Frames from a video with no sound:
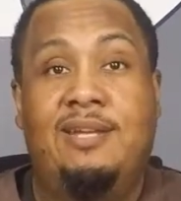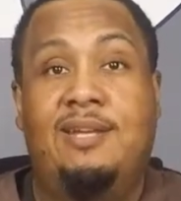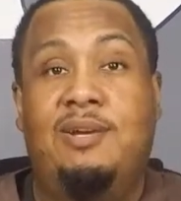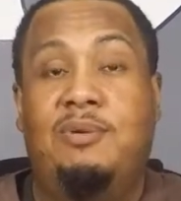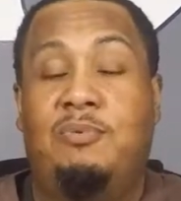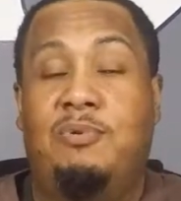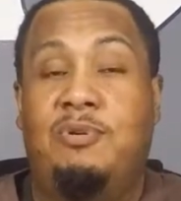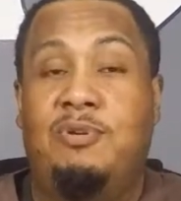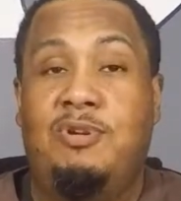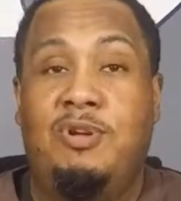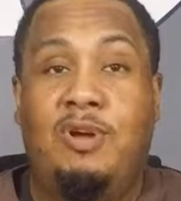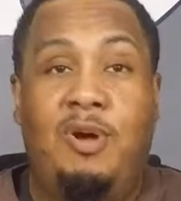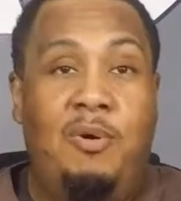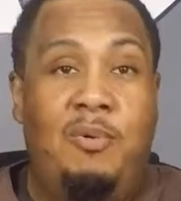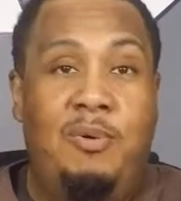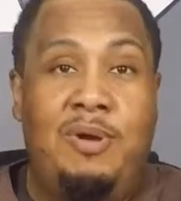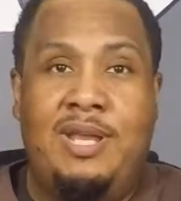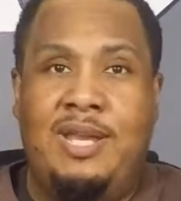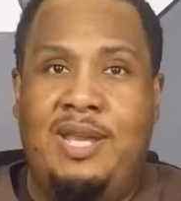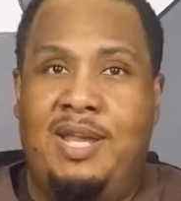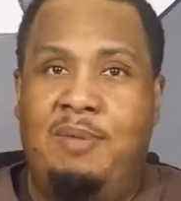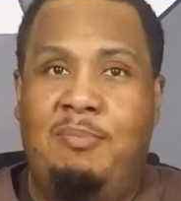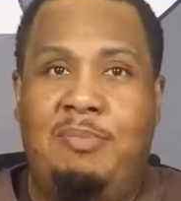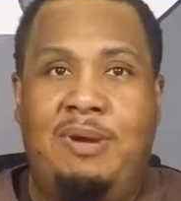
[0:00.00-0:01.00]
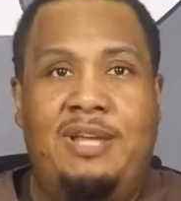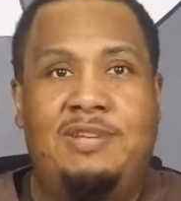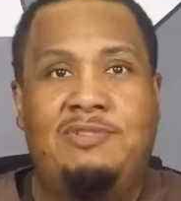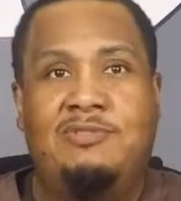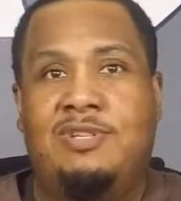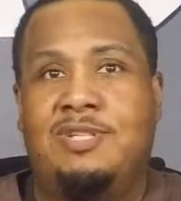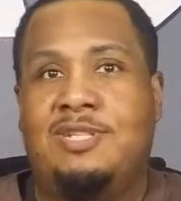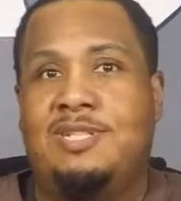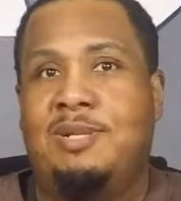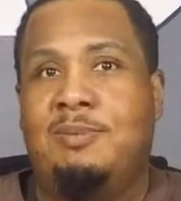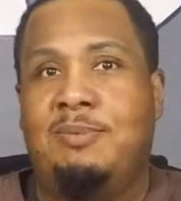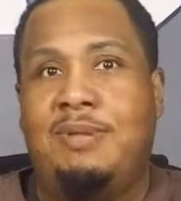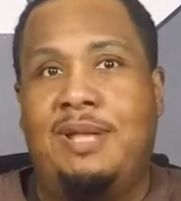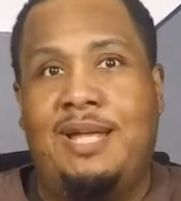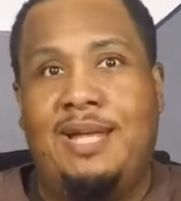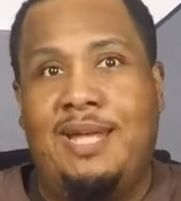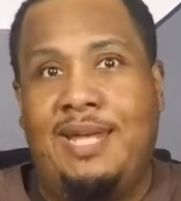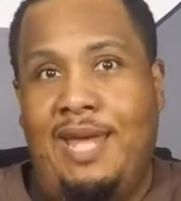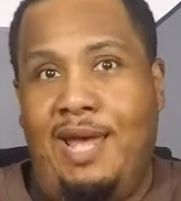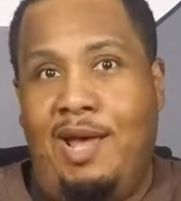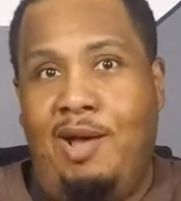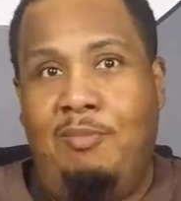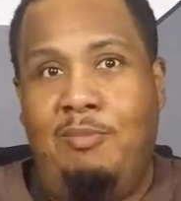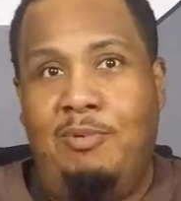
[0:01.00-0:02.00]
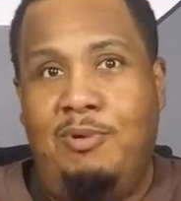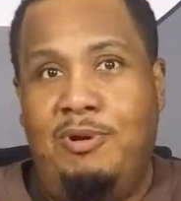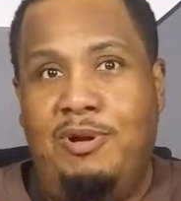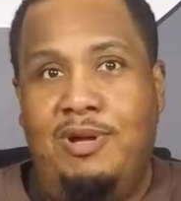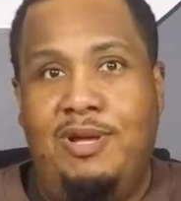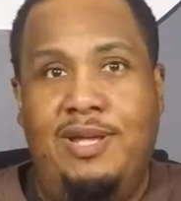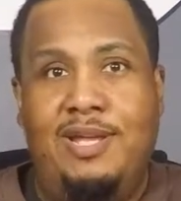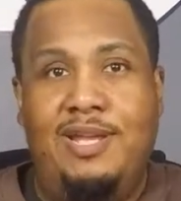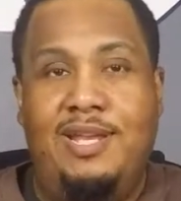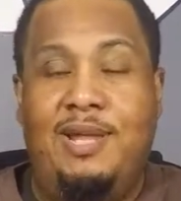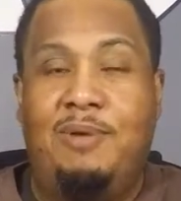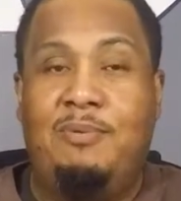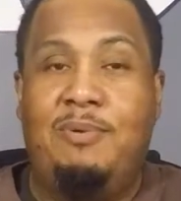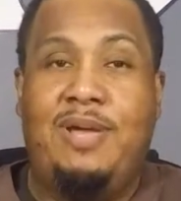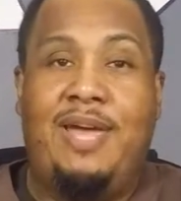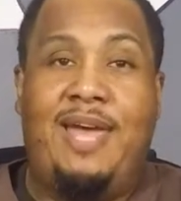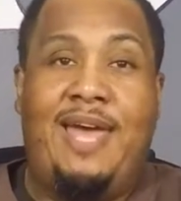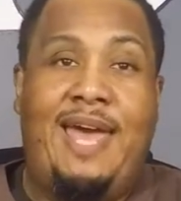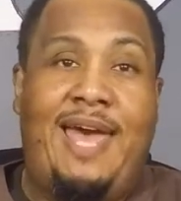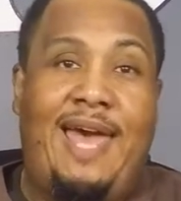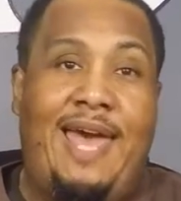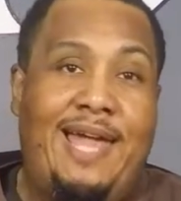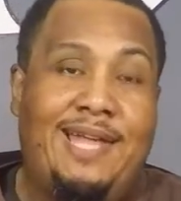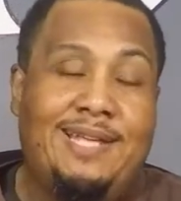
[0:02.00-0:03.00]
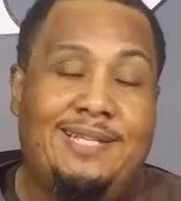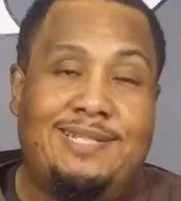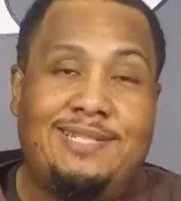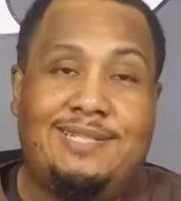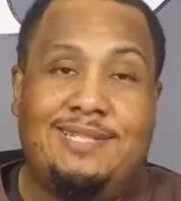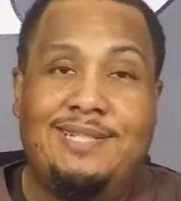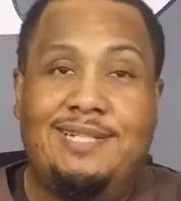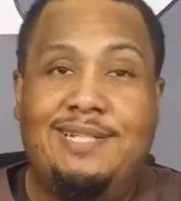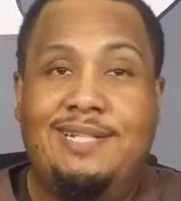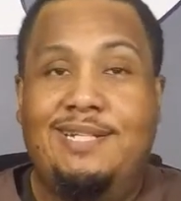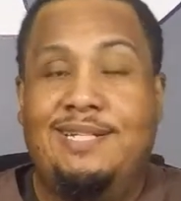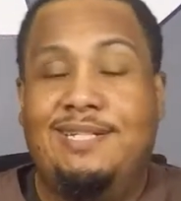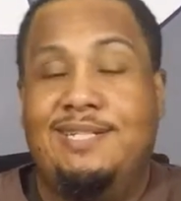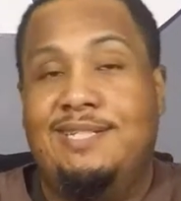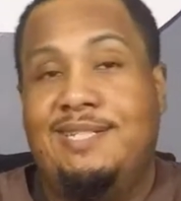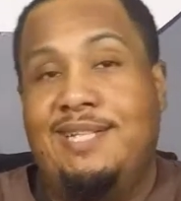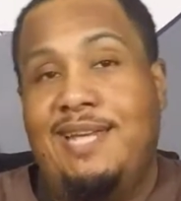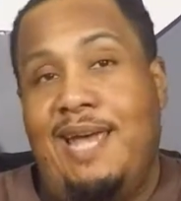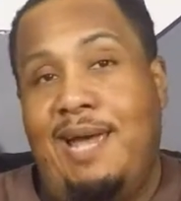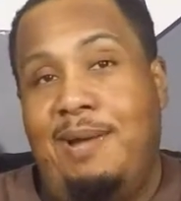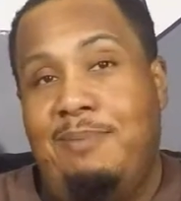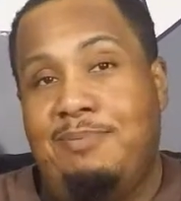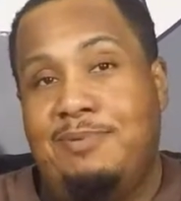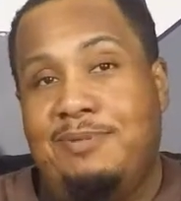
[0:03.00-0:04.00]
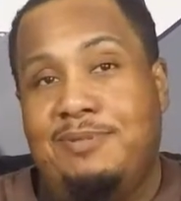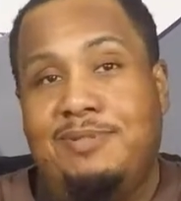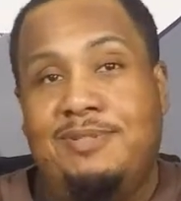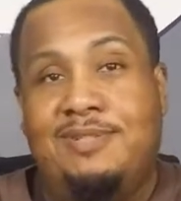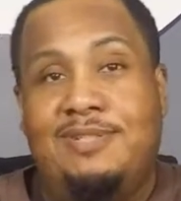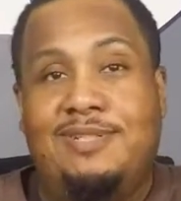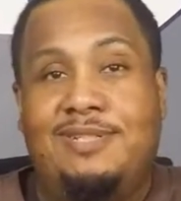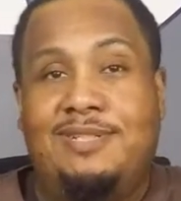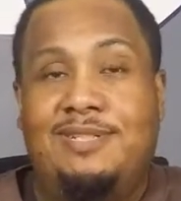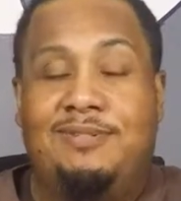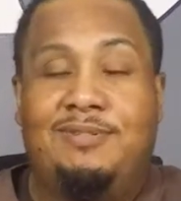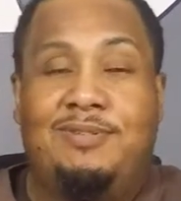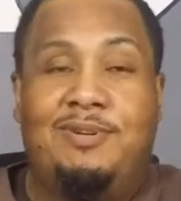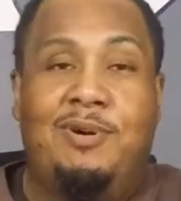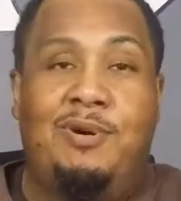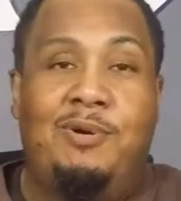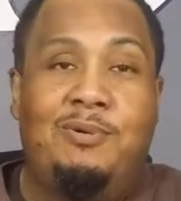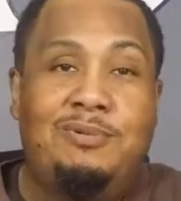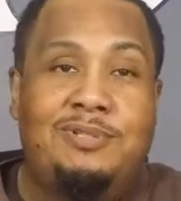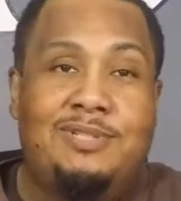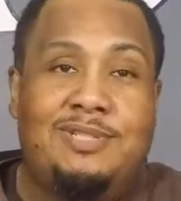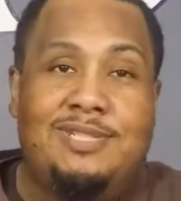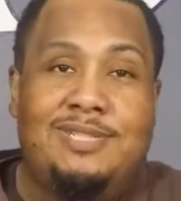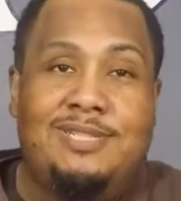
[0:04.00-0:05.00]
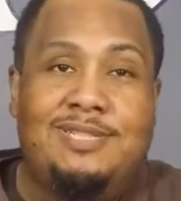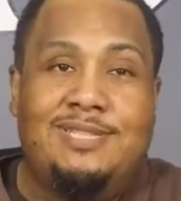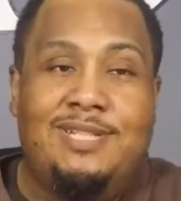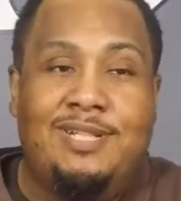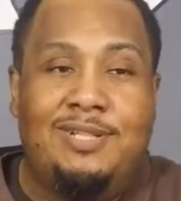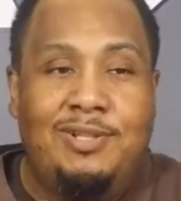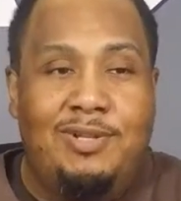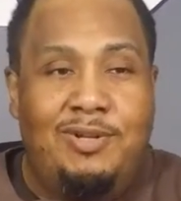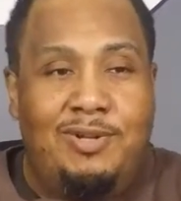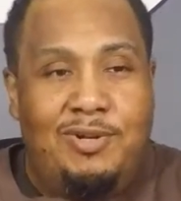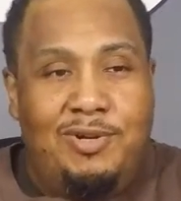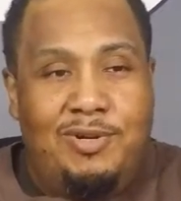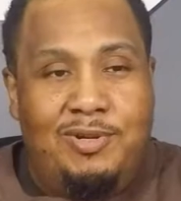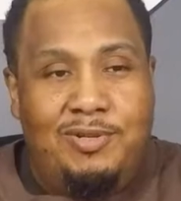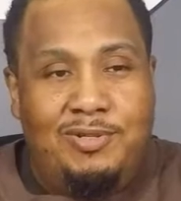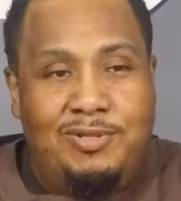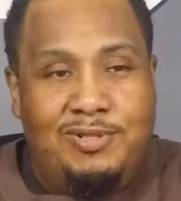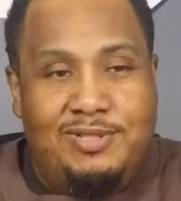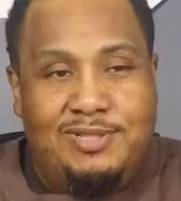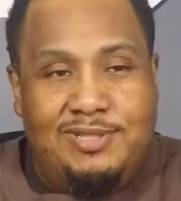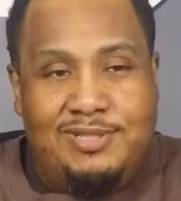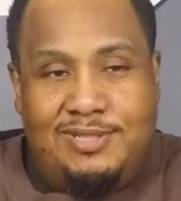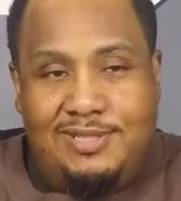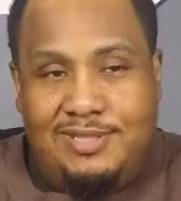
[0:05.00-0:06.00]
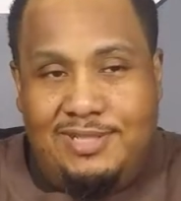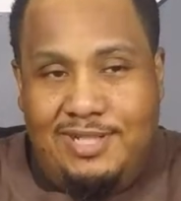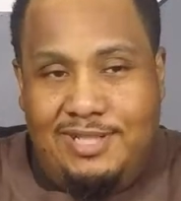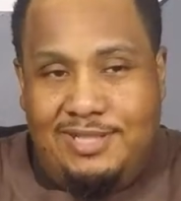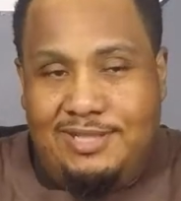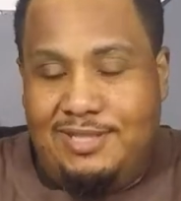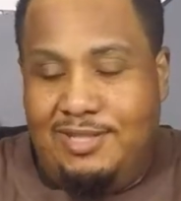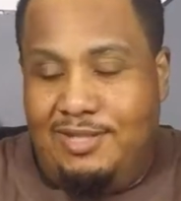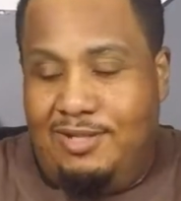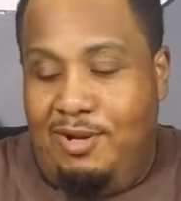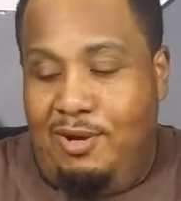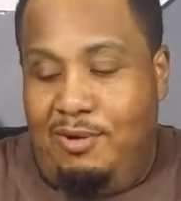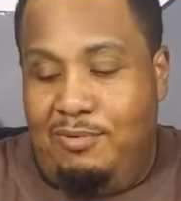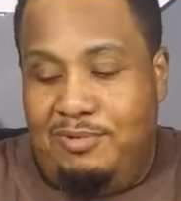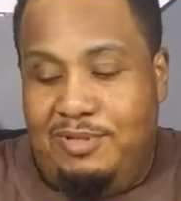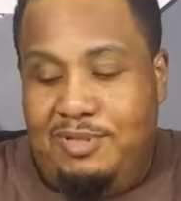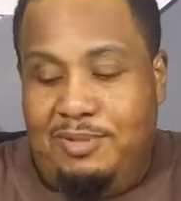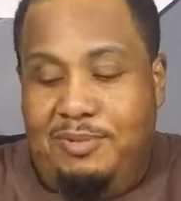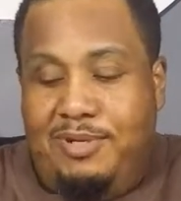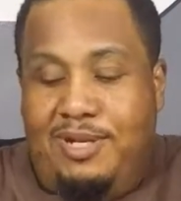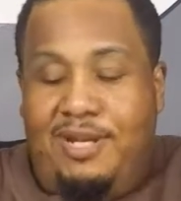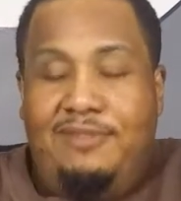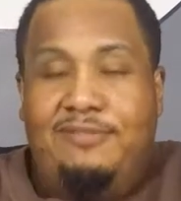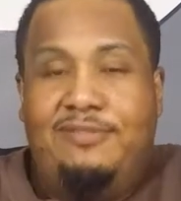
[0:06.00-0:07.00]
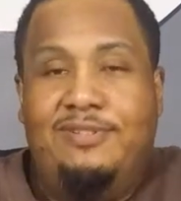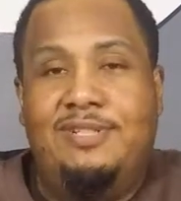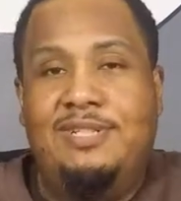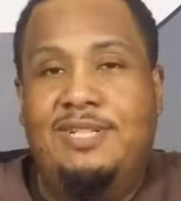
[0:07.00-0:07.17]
We go in, everybody dresses up like a cowboy. They wear hats, chaps, the holsters, the long duster coats or whatever.